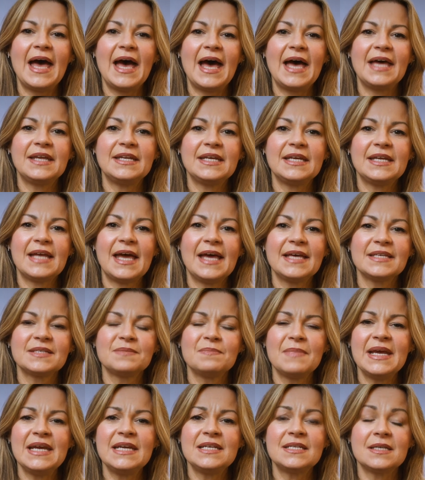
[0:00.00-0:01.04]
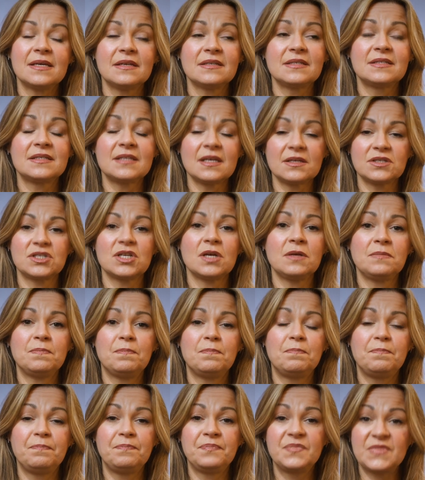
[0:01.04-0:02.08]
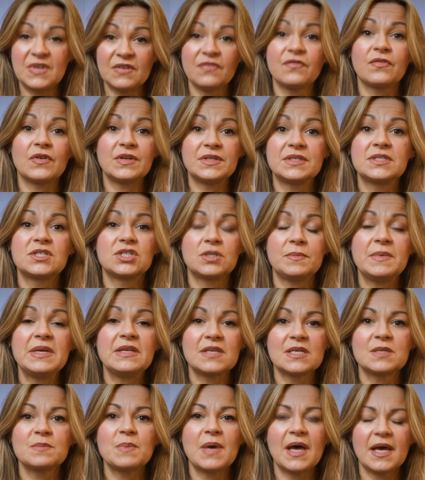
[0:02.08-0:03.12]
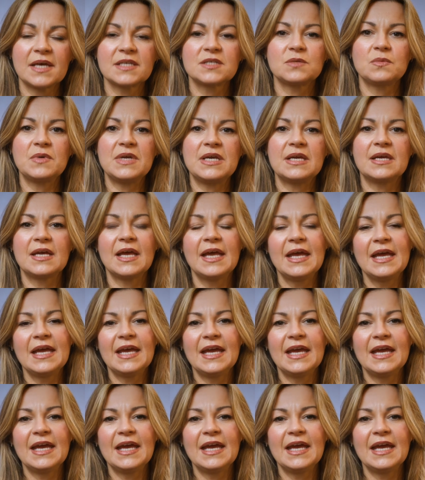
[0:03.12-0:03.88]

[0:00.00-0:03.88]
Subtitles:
And it has made such a difference to me this past week.